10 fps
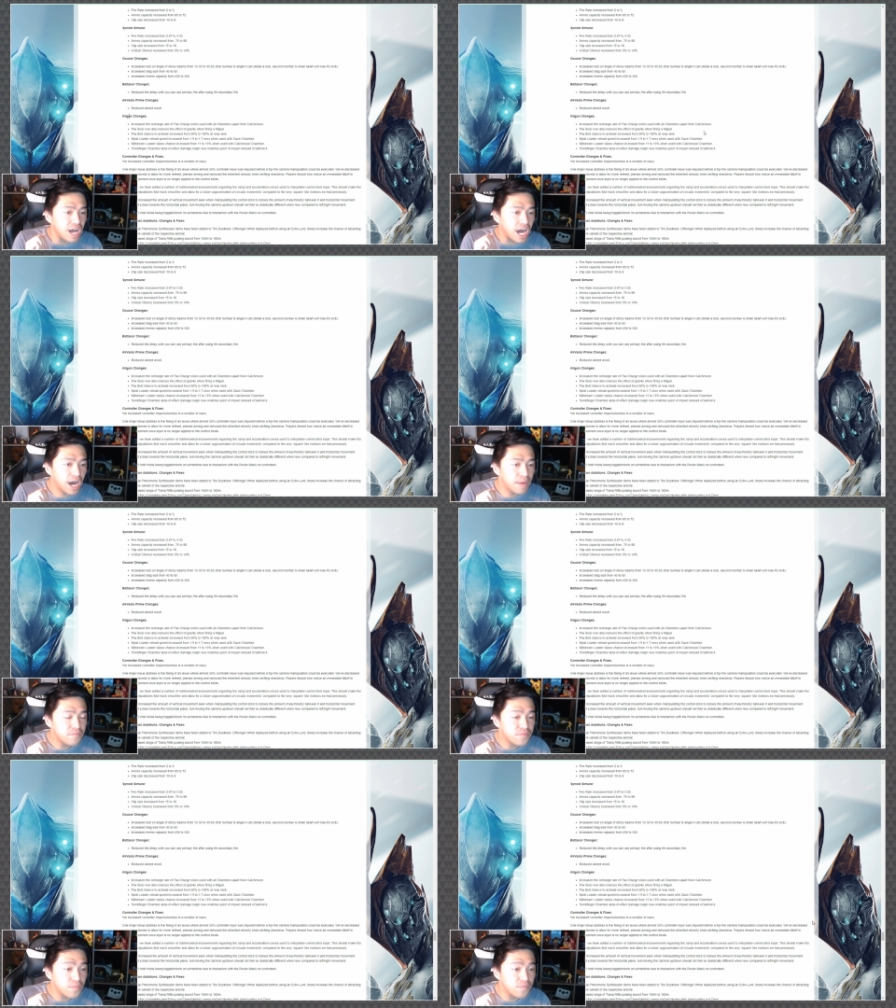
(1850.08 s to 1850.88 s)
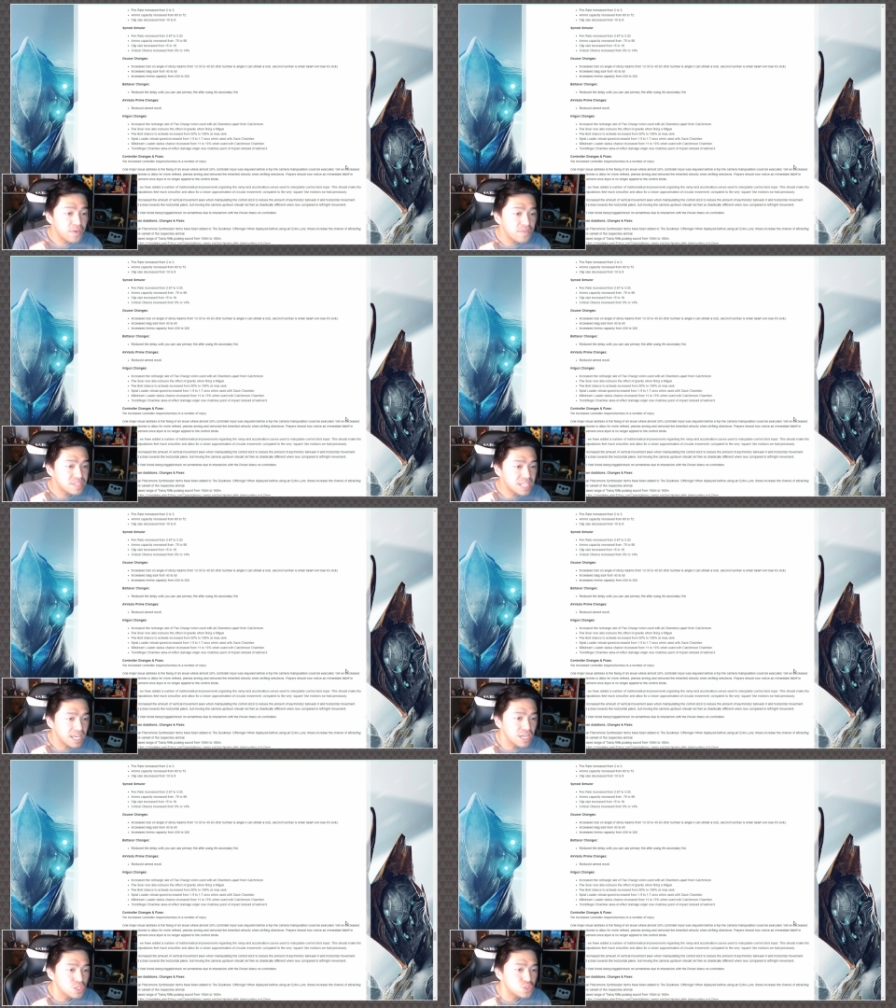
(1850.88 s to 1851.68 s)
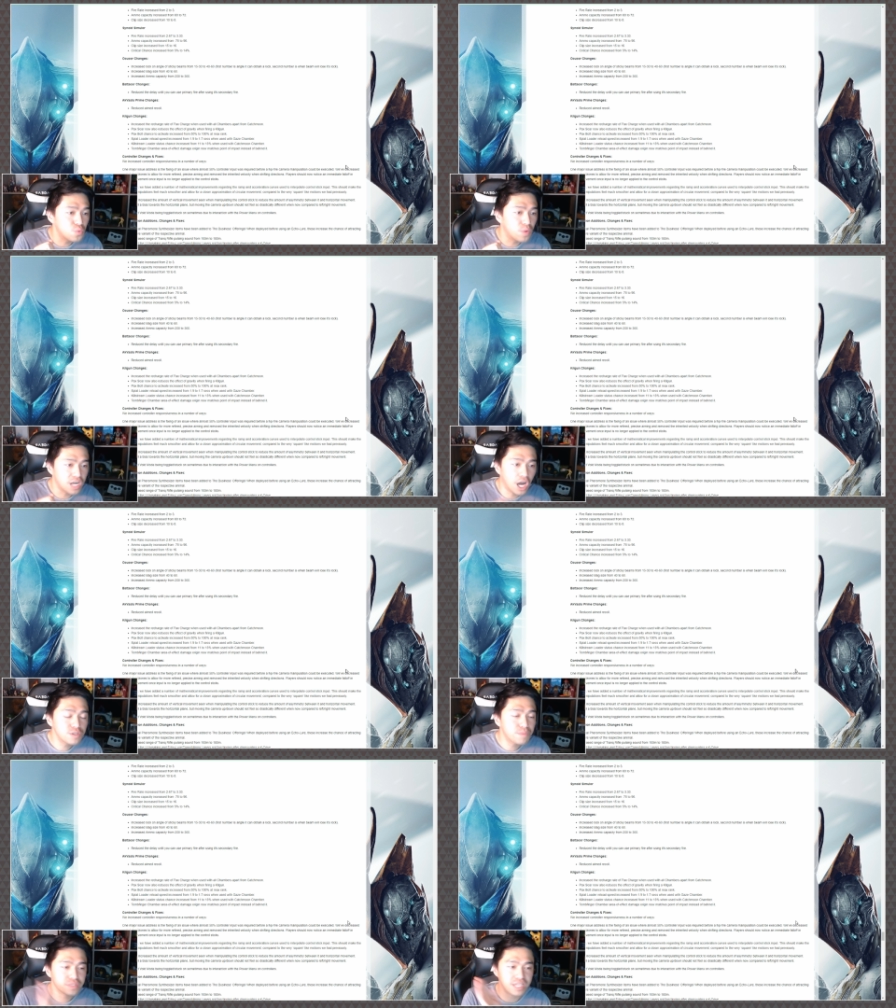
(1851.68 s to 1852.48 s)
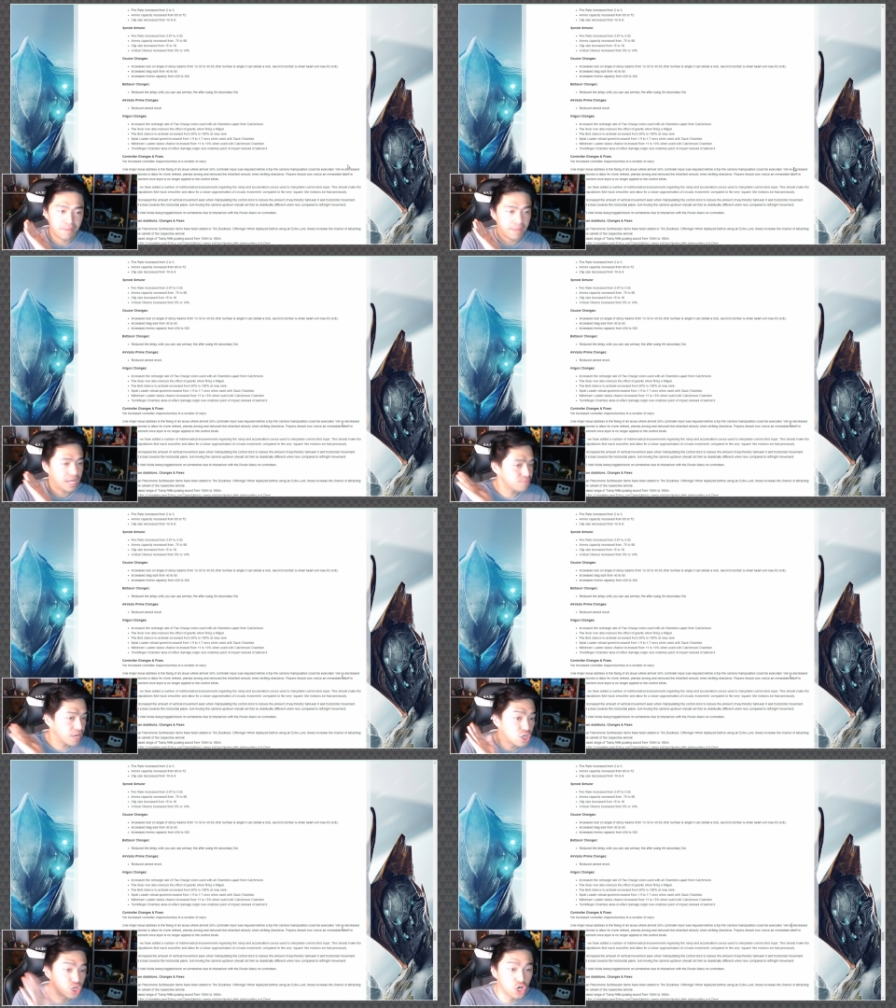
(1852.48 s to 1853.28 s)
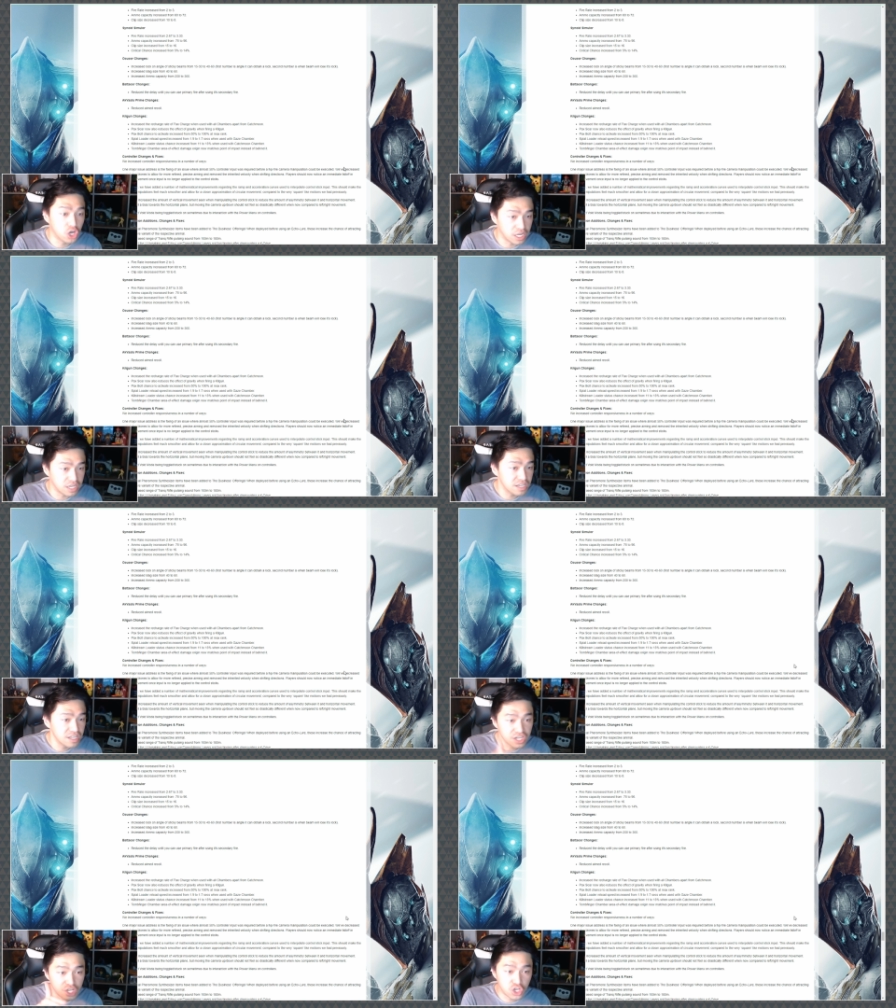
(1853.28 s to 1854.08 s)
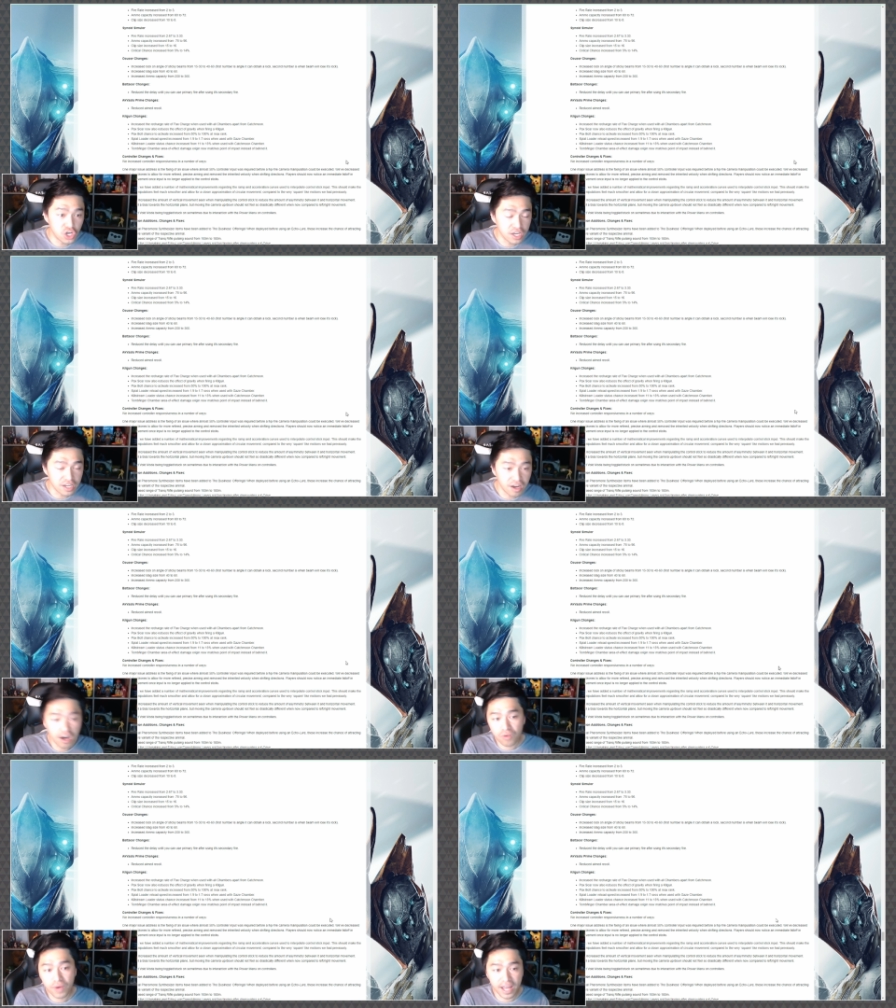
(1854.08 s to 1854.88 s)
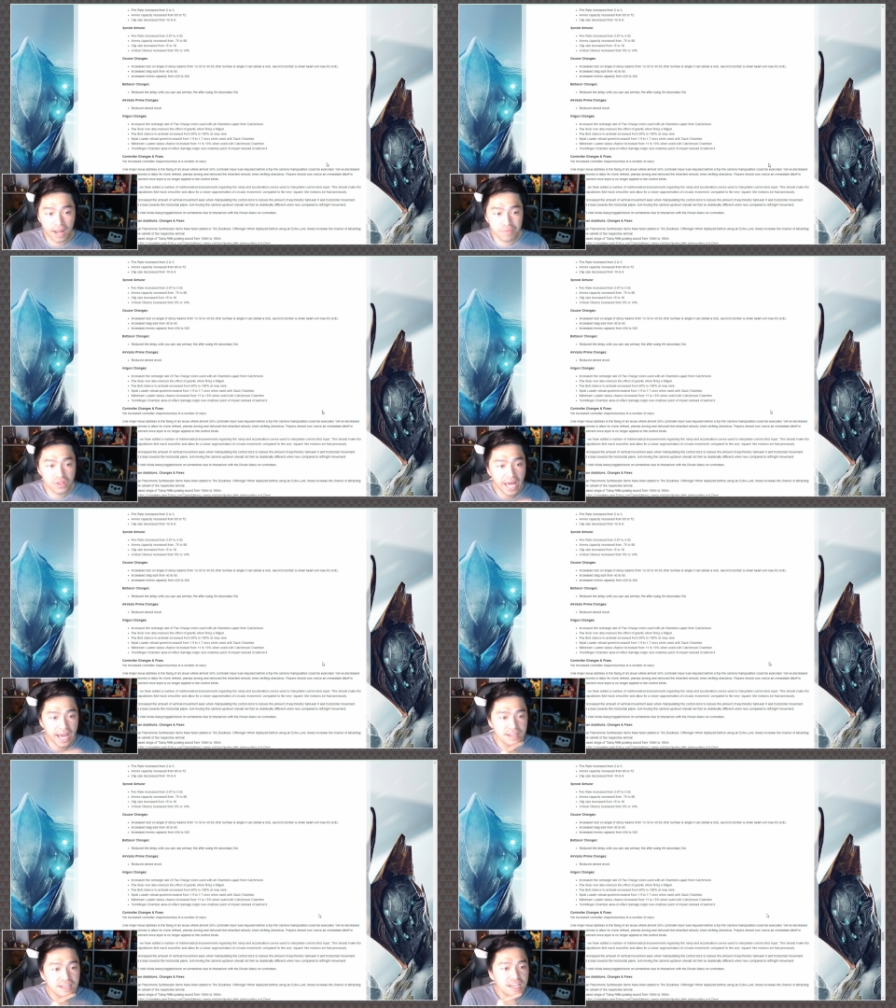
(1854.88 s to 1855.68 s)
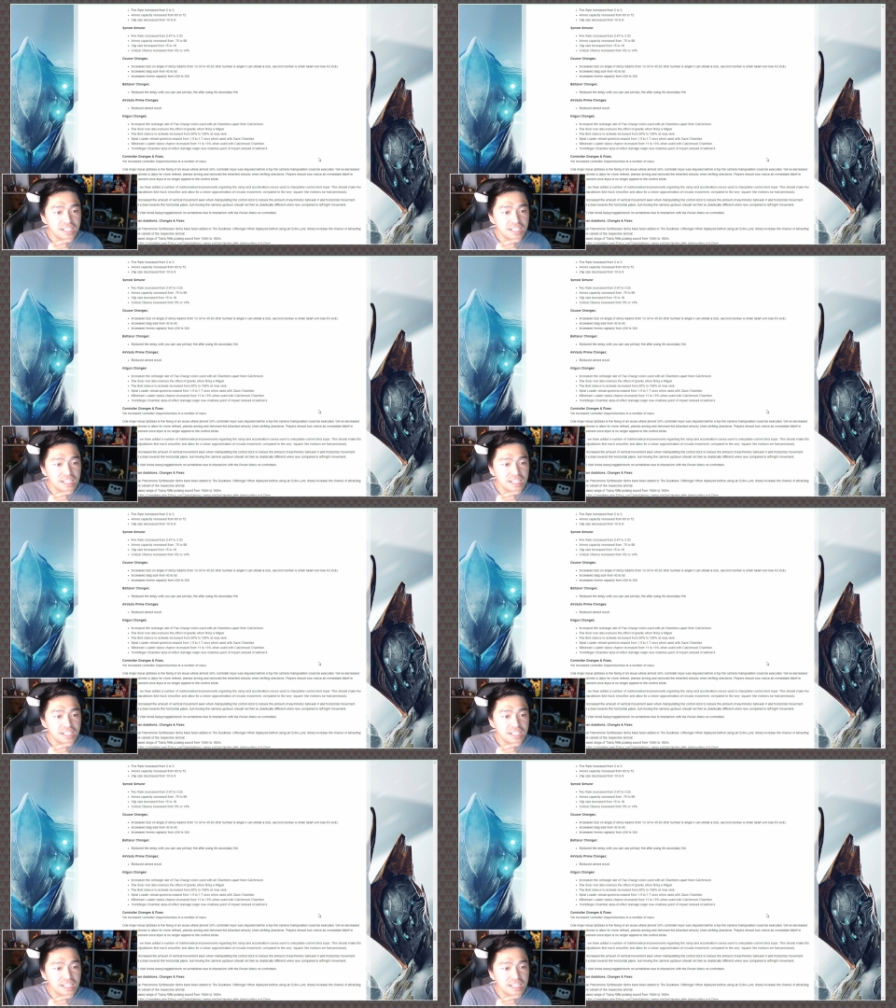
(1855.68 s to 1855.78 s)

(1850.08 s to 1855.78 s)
um, from 50 to 100% at max rank. Good, good. All right, I'm glad.